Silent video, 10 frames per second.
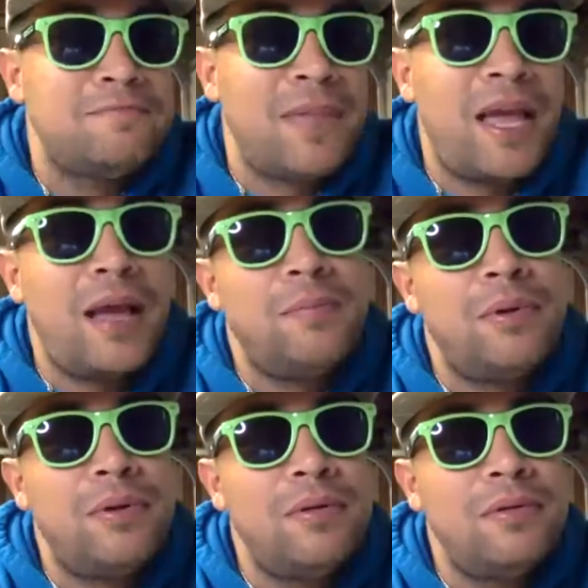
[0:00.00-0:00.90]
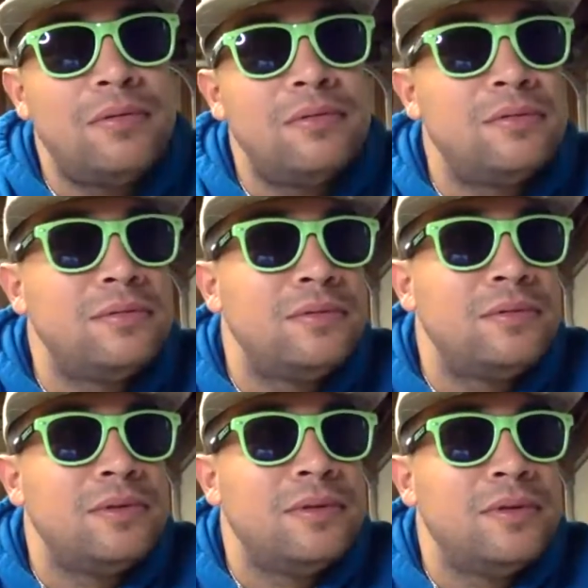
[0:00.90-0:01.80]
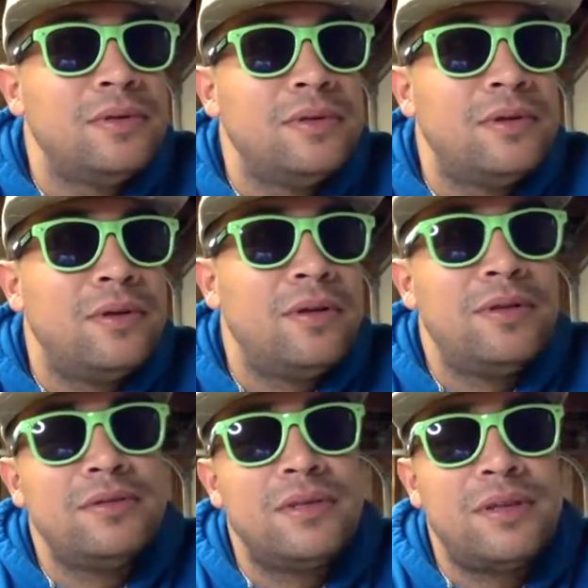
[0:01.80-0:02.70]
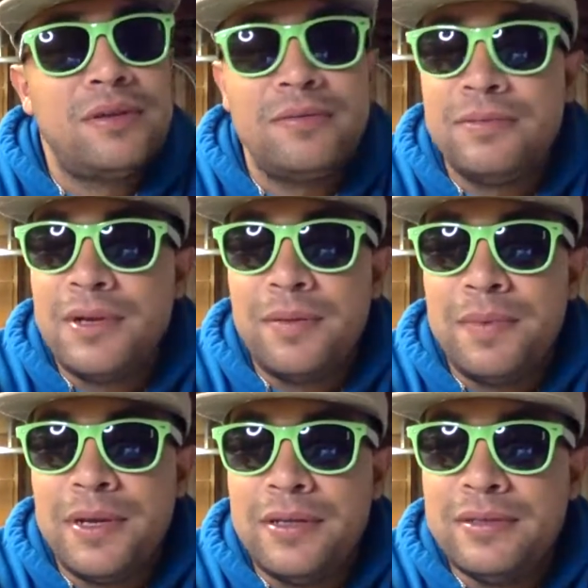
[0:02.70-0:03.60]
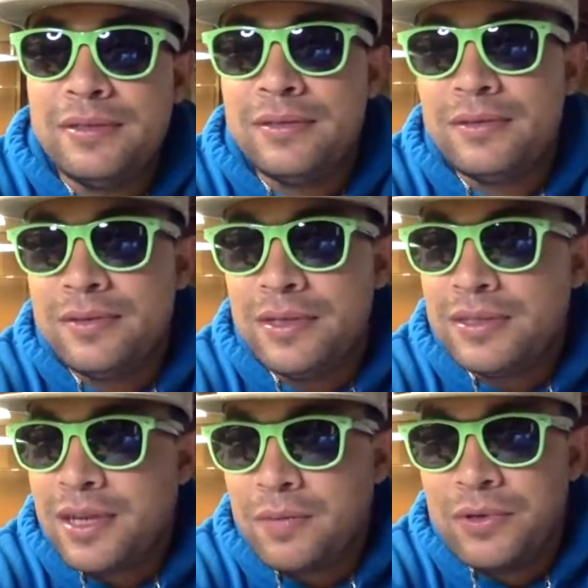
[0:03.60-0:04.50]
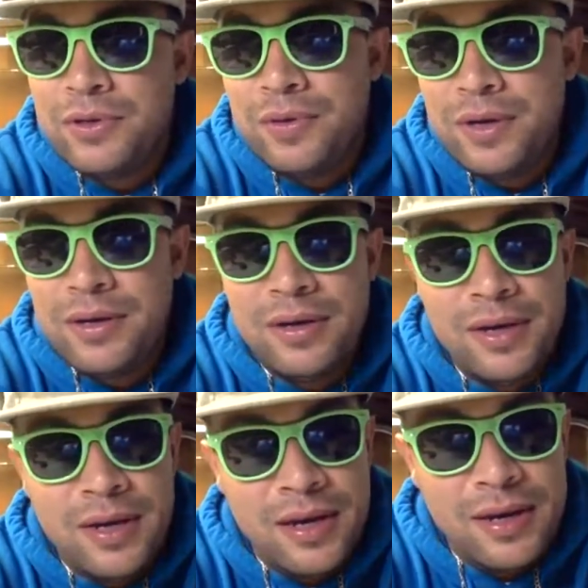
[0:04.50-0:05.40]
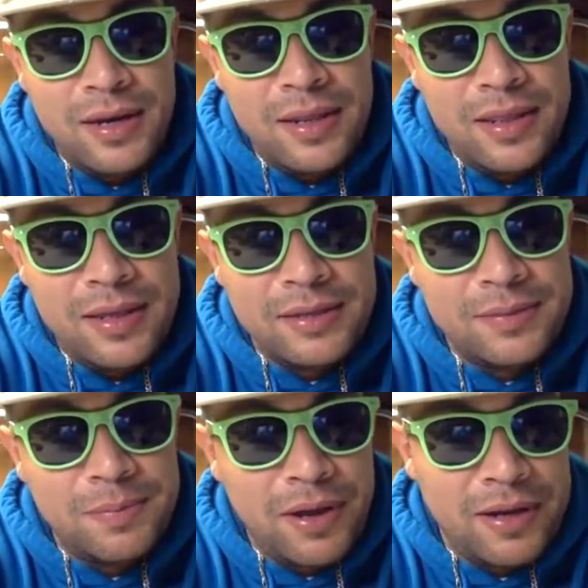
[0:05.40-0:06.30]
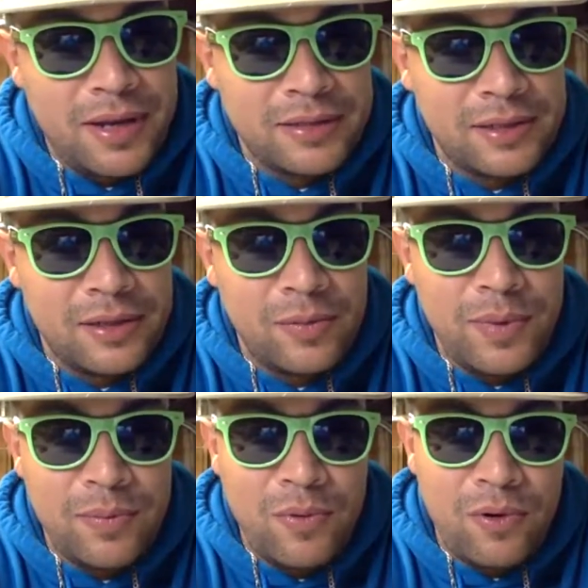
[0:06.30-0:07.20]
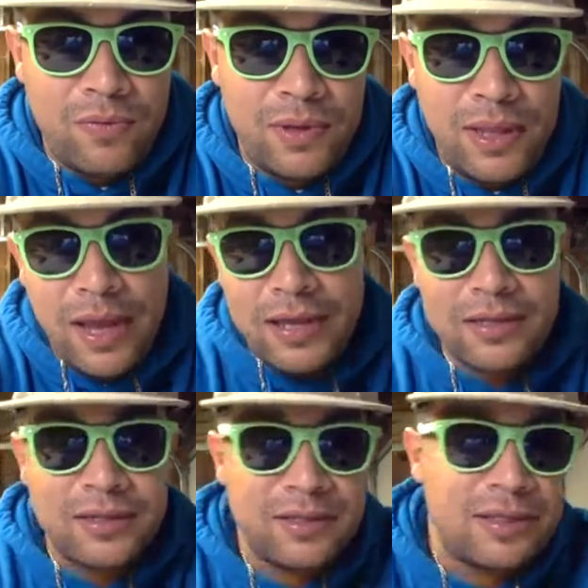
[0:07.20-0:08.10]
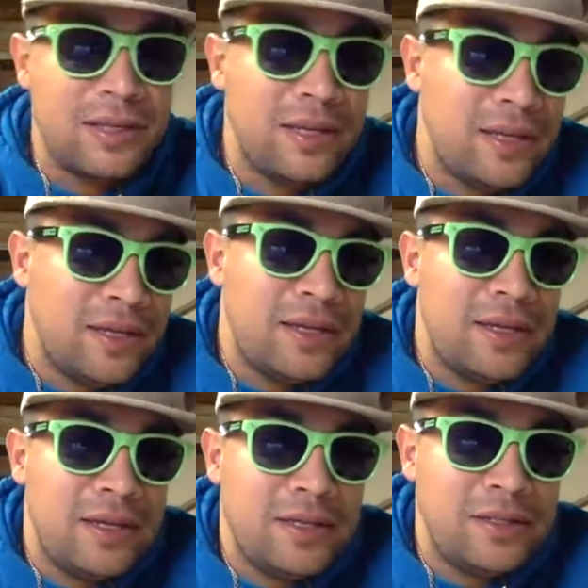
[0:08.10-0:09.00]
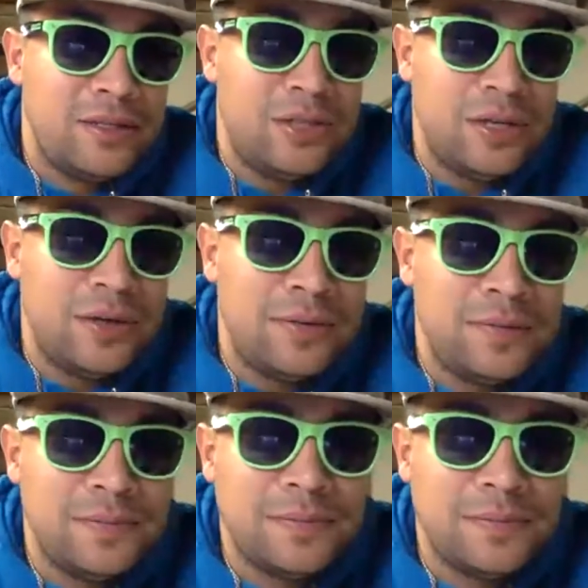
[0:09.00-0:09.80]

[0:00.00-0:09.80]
Apple, all those other companies. This time we're doing this podcast a little bit more relaxed, chill,